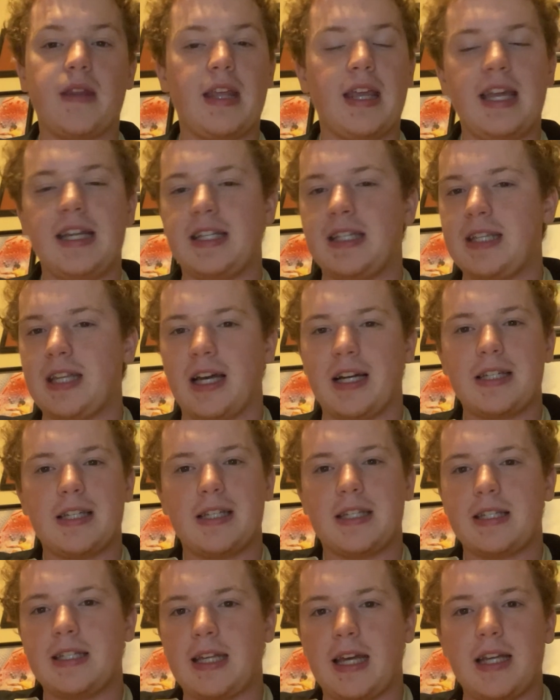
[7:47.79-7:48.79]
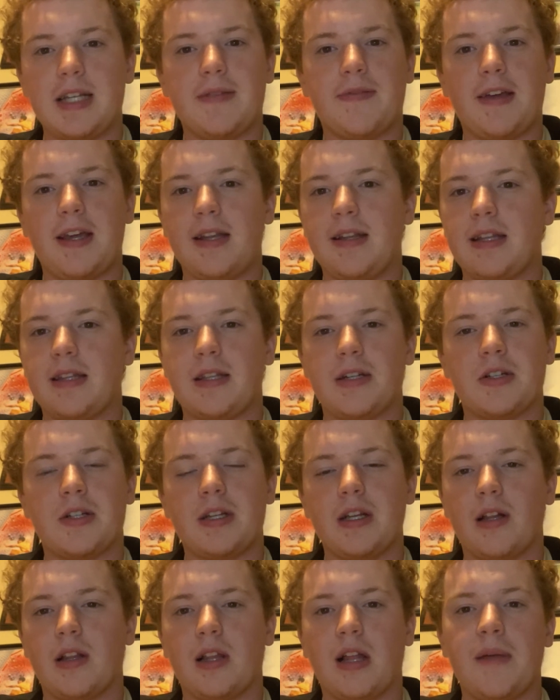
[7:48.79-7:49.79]
It sucks as a Saints fan that they're
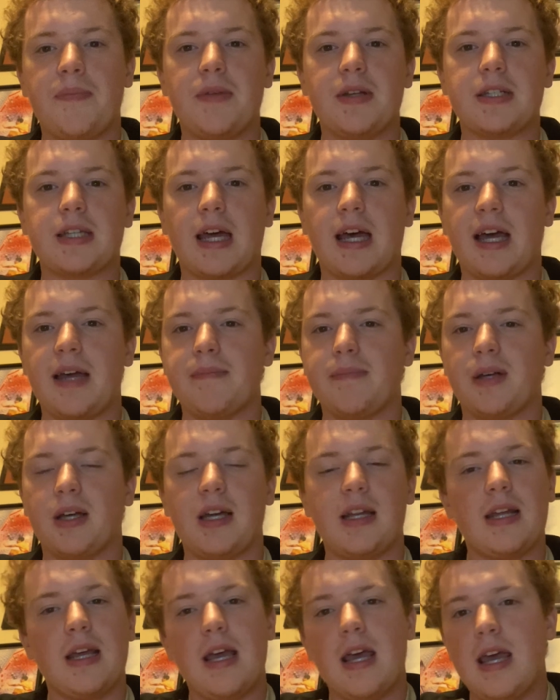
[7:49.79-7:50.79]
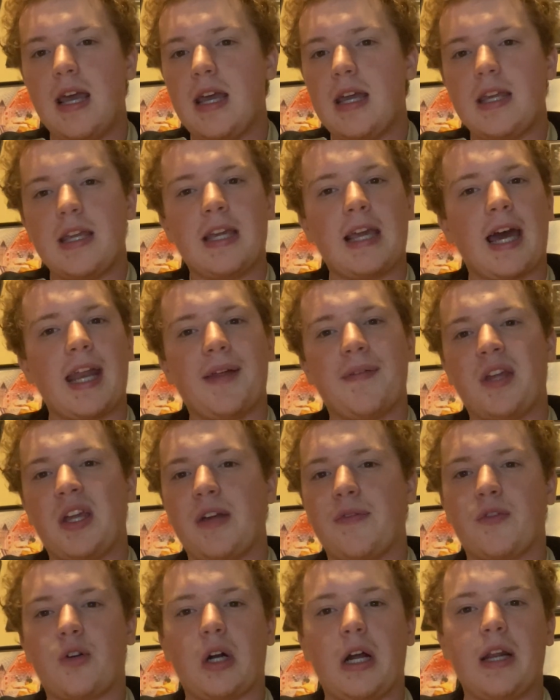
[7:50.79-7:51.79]
still up this high, but you got to
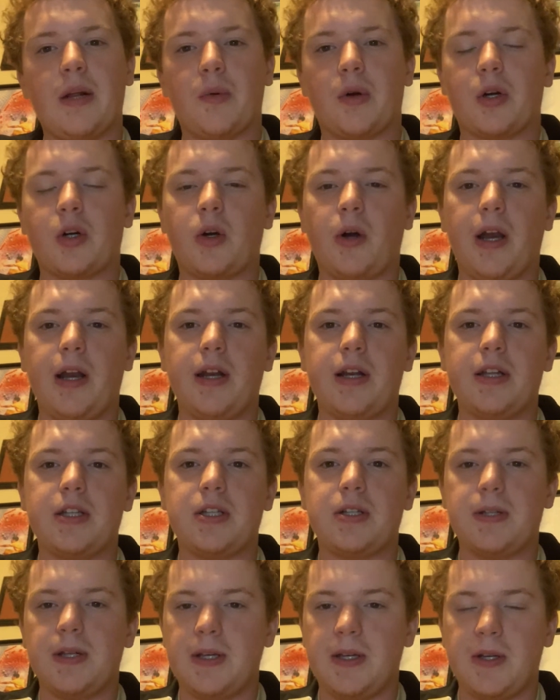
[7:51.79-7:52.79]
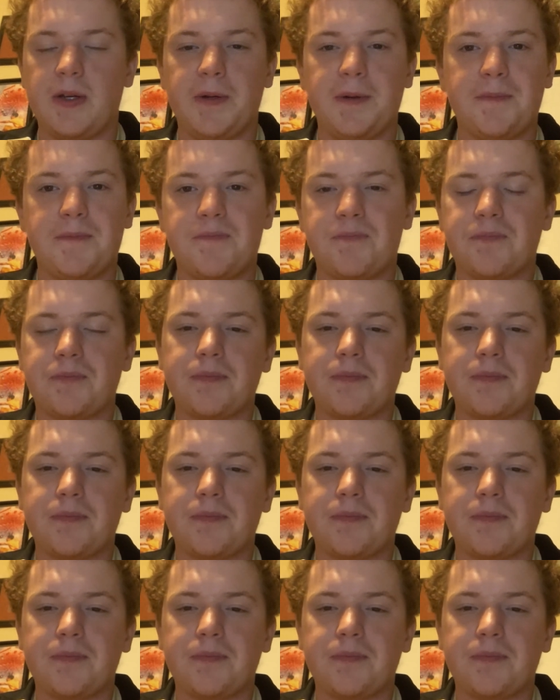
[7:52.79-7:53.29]
give credit where credit is due.